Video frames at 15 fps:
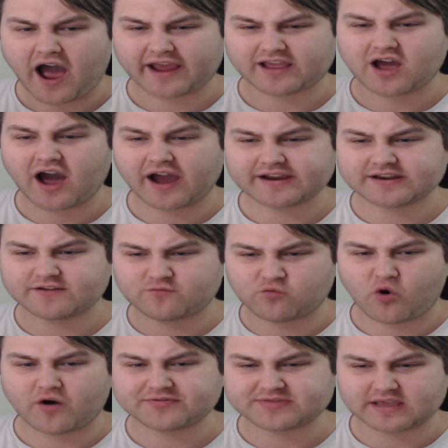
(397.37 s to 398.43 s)
I kind of
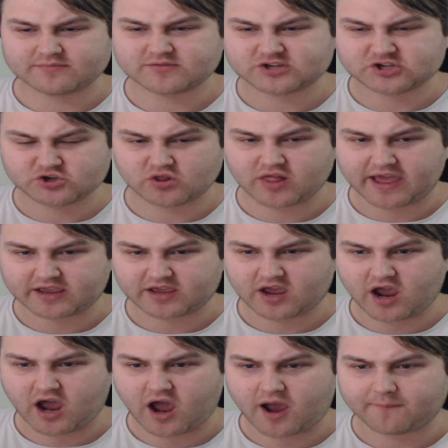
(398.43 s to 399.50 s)
want them to like
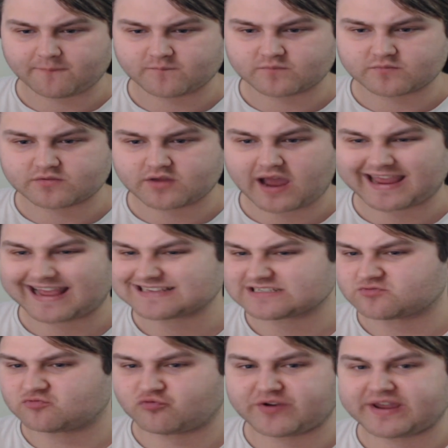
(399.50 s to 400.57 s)
I
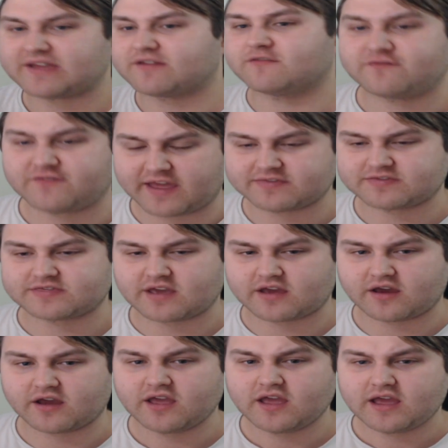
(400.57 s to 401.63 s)
guess reinvent
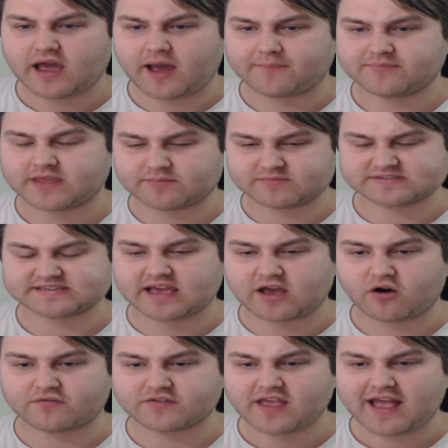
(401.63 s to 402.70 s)
the
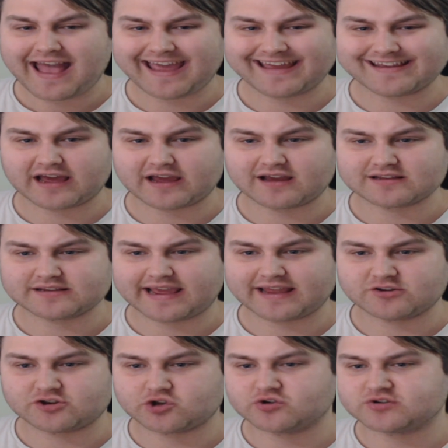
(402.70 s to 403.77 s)
themselves
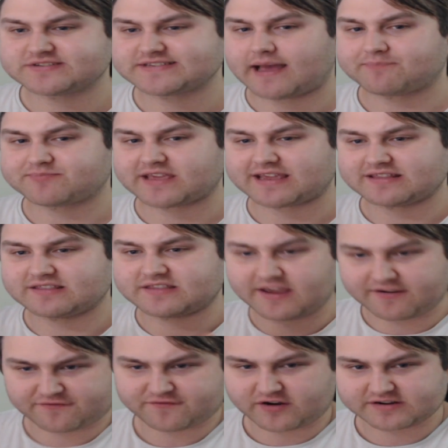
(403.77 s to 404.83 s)
and do something
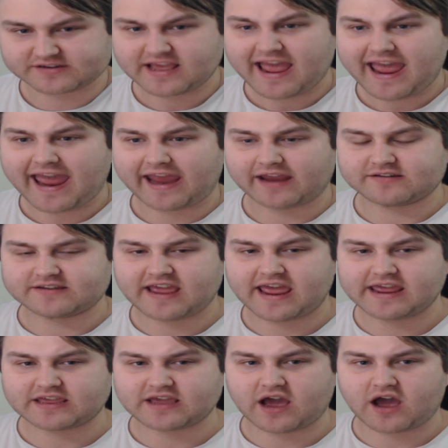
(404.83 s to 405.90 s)
different, and
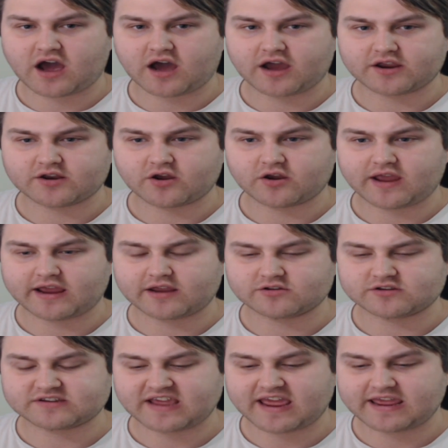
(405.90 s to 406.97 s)
take you know,
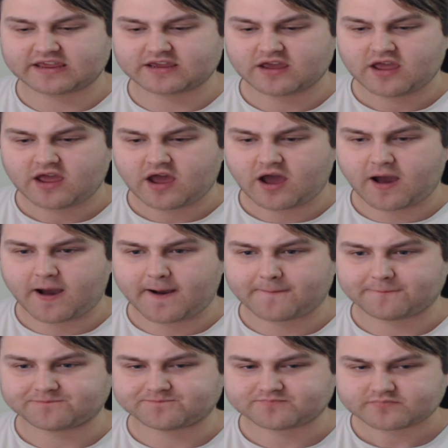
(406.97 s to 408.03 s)
and take
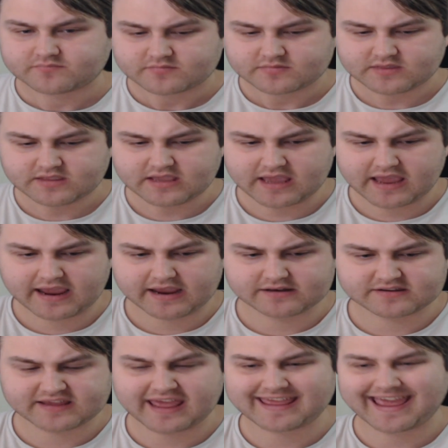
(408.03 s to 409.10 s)

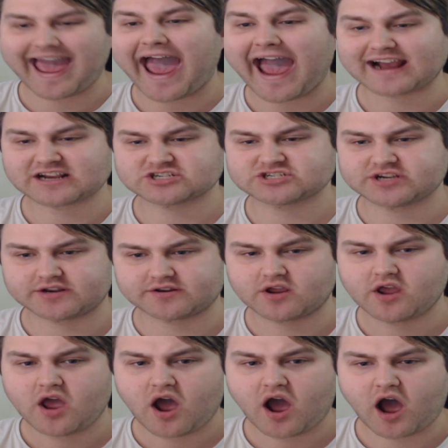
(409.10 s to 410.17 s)
and take
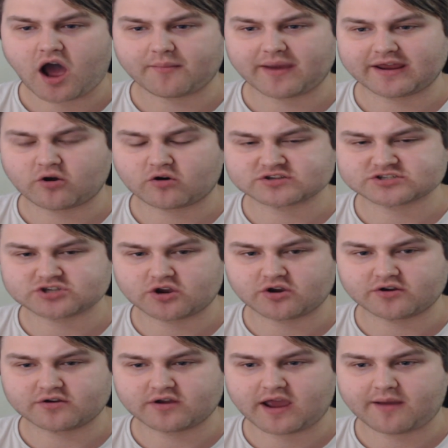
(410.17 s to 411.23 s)
action, and
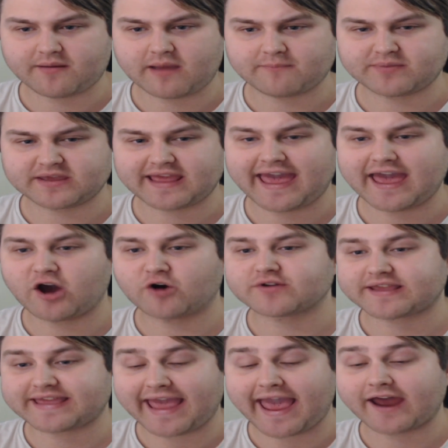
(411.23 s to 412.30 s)
also and be
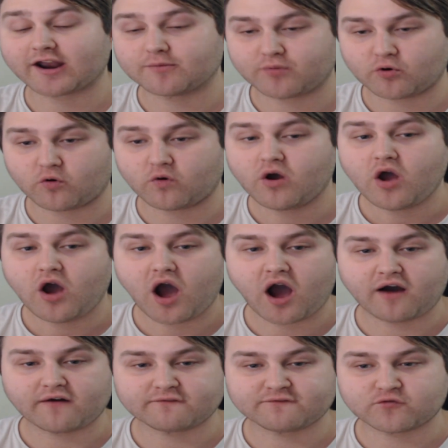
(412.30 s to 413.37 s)
held accountable
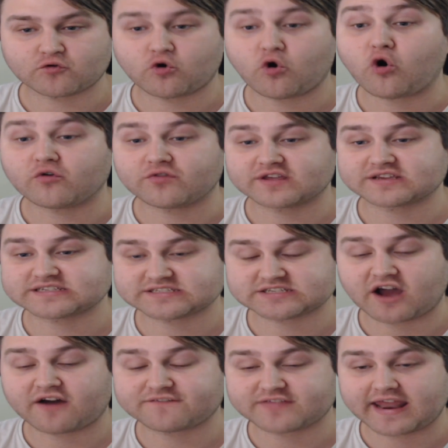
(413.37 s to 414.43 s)
for all the
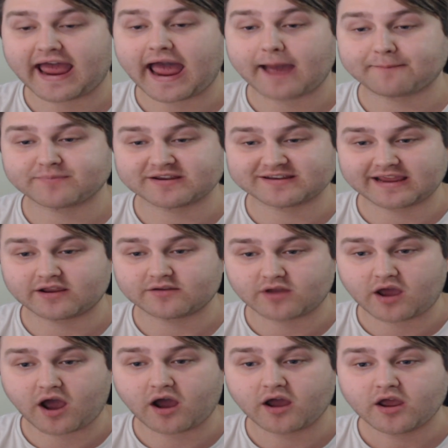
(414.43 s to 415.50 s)
stuff that happened
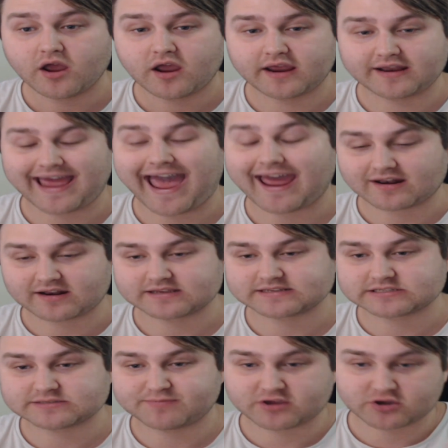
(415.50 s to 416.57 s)
in
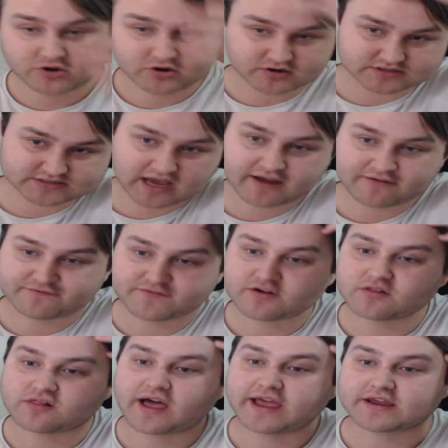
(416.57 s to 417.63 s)
Atlas, because I
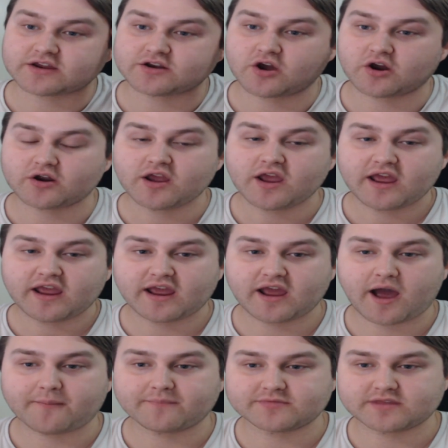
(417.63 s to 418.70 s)
feel like, you know,
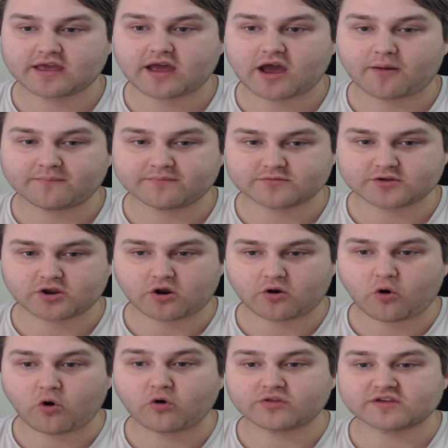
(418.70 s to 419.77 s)
you
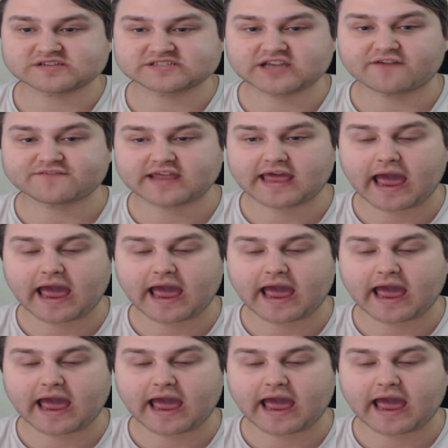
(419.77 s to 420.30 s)
know, all the stuff that